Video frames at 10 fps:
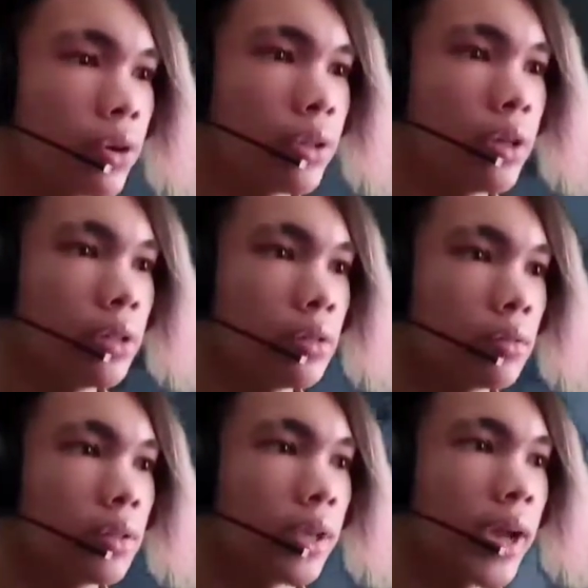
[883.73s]
for the,
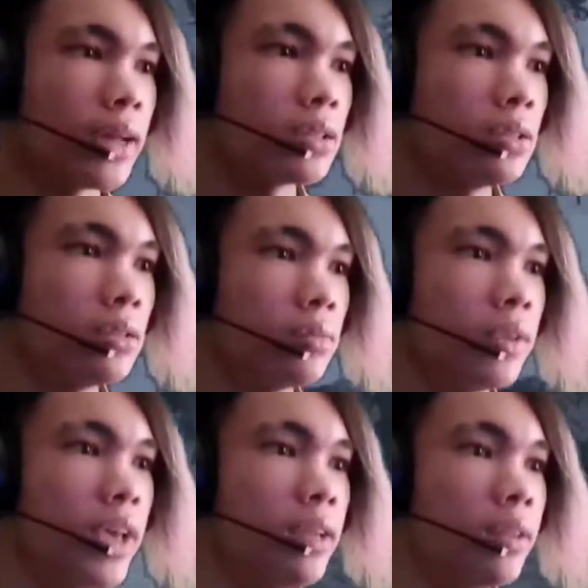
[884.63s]
the castle
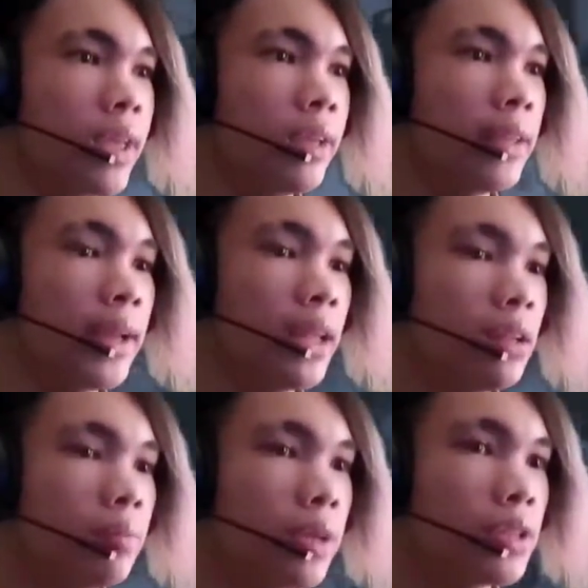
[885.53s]
gate thing that I need
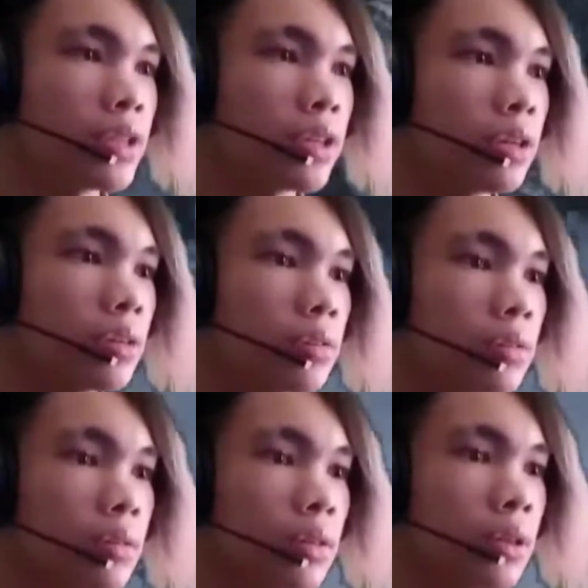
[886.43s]
to insert?
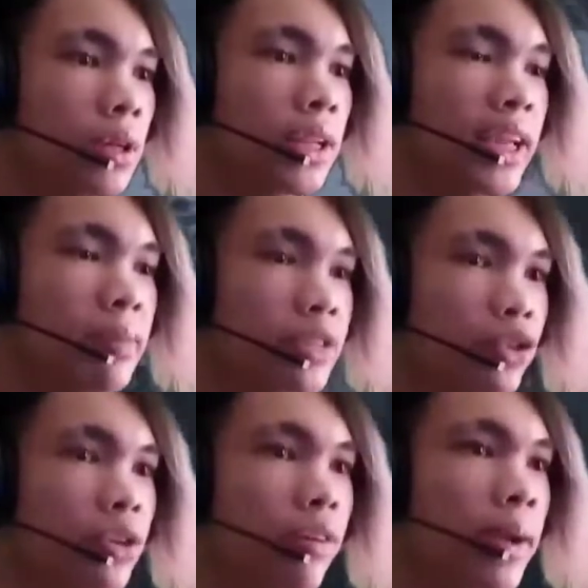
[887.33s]
Can I get my
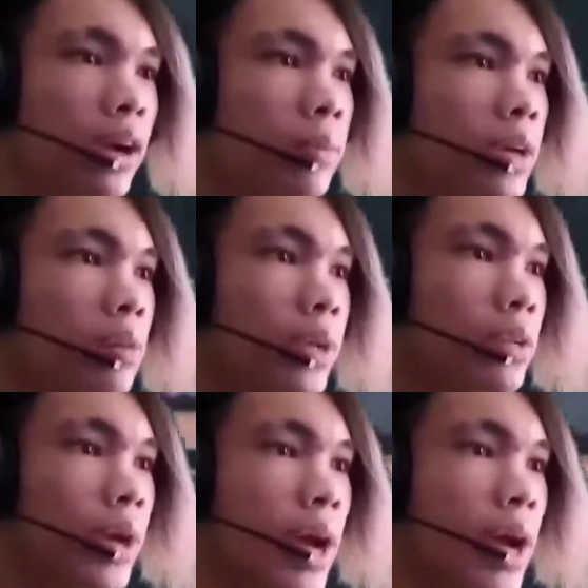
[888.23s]
screwdriver back? Oh my god, wait,